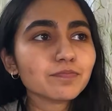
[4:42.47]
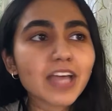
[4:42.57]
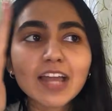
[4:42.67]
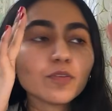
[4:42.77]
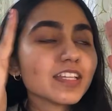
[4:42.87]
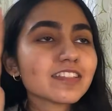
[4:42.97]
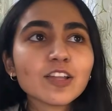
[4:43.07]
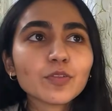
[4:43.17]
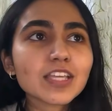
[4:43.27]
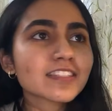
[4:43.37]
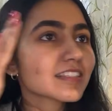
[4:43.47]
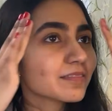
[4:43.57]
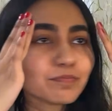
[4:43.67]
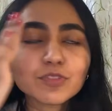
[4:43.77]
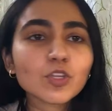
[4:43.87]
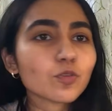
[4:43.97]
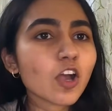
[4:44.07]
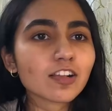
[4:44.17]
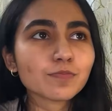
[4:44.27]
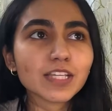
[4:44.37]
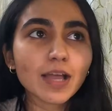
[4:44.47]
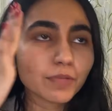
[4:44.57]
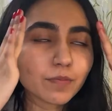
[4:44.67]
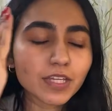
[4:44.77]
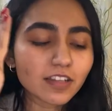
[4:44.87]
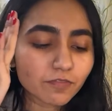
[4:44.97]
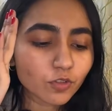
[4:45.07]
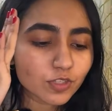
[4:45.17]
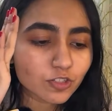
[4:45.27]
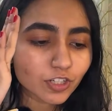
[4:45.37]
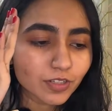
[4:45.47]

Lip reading: I don't need to know this. Don't talk to me. I'm gonna be an influencer.